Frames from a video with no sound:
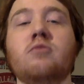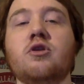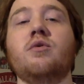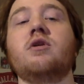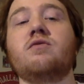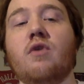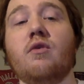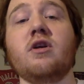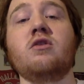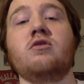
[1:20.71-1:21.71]
So it is
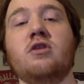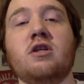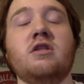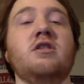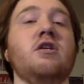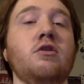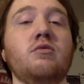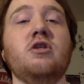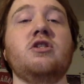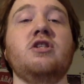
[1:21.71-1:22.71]
very good to continue
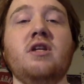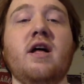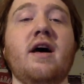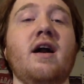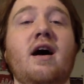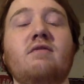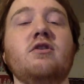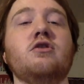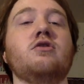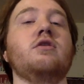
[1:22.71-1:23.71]
to see that,
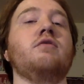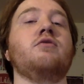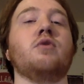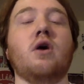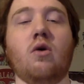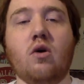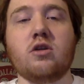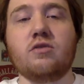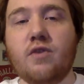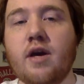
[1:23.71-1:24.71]
obviously, if you're a
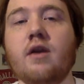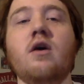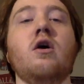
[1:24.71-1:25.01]
Hawks fan